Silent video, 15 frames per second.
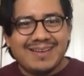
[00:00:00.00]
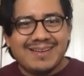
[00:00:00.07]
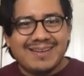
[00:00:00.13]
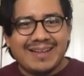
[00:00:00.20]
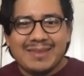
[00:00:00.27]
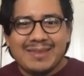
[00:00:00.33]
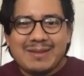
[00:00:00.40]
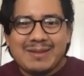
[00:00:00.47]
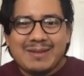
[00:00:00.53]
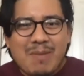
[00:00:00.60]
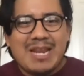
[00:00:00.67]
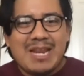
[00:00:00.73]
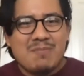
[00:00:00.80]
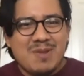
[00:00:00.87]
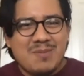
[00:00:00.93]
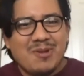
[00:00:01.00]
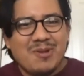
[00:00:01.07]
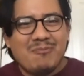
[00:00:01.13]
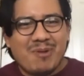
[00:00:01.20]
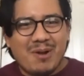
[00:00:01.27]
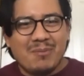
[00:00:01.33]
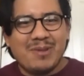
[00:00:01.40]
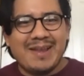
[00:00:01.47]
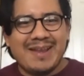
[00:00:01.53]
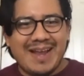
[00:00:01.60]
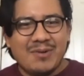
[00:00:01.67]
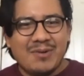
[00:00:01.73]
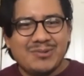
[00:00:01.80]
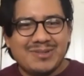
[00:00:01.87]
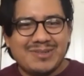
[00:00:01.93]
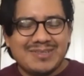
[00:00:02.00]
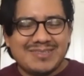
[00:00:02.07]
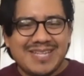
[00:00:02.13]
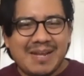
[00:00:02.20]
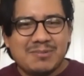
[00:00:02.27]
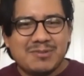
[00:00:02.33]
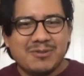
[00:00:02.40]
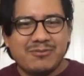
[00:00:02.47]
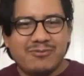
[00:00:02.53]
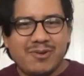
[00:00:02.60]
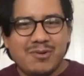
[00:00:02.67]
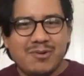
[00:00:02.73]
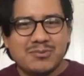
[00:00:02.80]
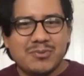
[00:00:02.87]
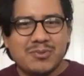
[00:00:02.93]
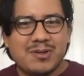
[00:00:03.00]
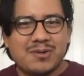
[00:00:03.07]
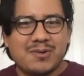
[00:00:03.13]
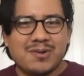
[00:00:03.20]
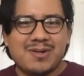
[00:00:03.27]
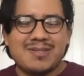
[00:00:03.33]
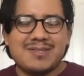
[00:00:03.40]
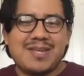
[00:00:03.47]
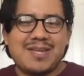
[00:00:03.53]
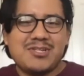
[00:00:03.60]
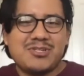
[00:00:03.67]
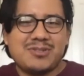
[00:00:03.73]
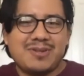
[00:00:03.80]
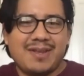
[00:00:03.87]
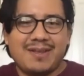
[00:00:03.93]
I think many people have probably encountered these types of folks within an organization.